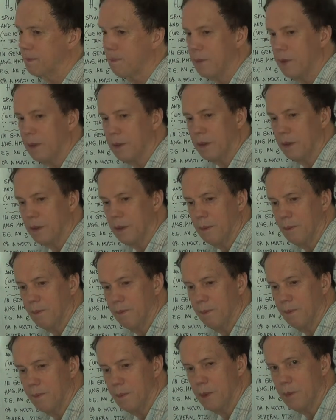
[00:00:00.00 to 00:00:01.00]
the
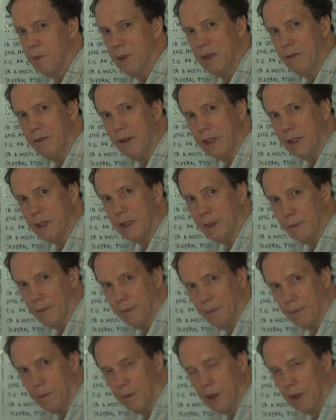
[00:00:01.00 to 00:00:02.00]
spin vector,
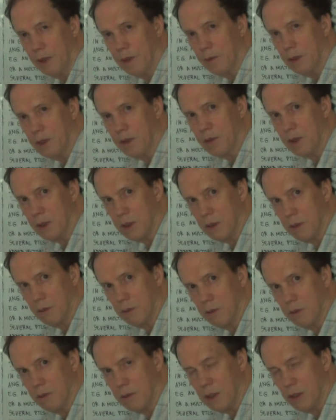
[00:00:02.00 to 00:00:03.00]
right, which is a
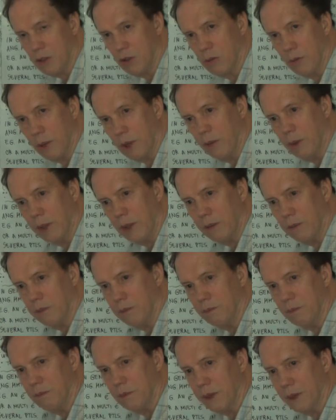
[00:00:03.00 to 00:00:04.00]

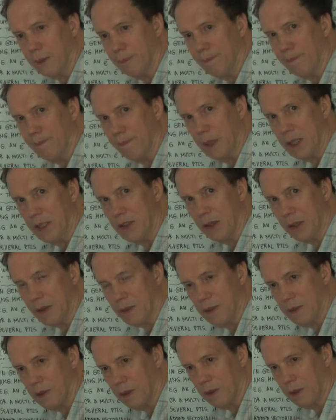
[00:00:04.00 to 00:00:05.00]
2x1
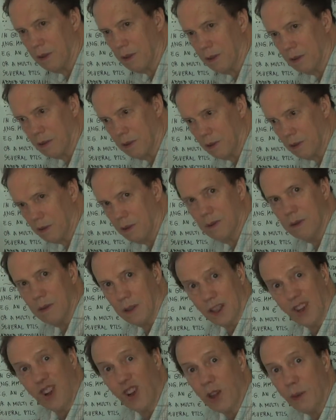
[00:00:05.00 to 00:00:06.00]
matrix, a
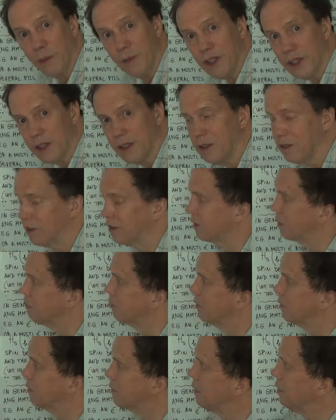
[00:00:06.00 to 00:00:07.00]
column vector, in other
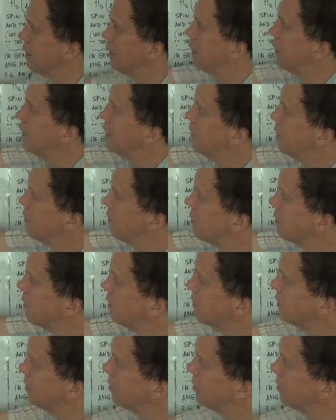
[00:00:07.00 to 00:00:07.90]
words. So